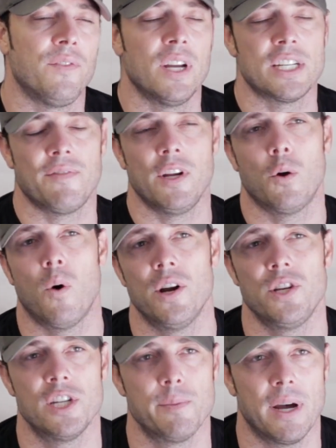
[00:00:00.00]
If you guys have any
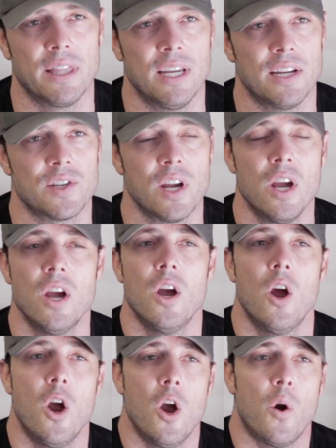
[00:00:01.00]
questions about this
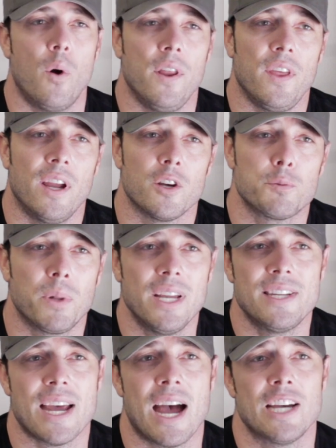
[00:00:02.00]
or anything else,
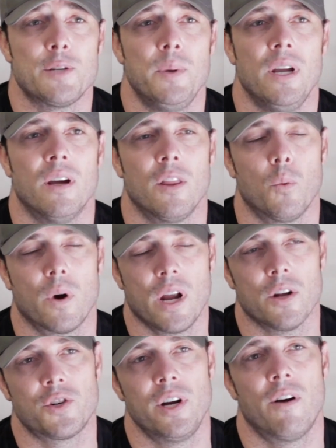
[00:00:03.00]
please ask me on the
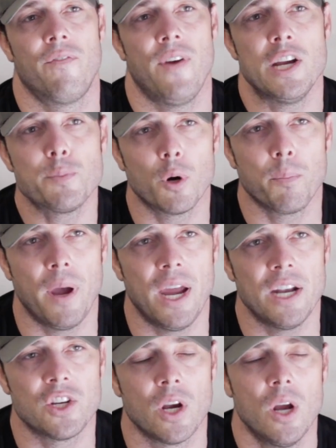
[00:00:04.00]
Workout Trainer Facebook
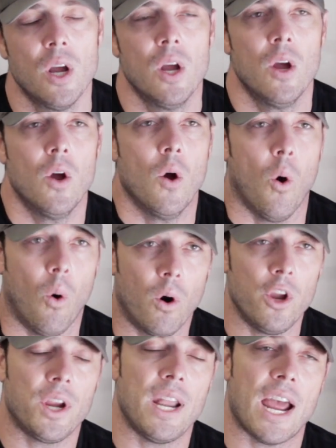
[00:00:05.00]
page,
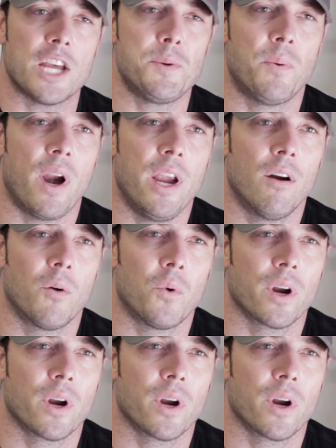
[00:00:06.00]
or you can ask me right here on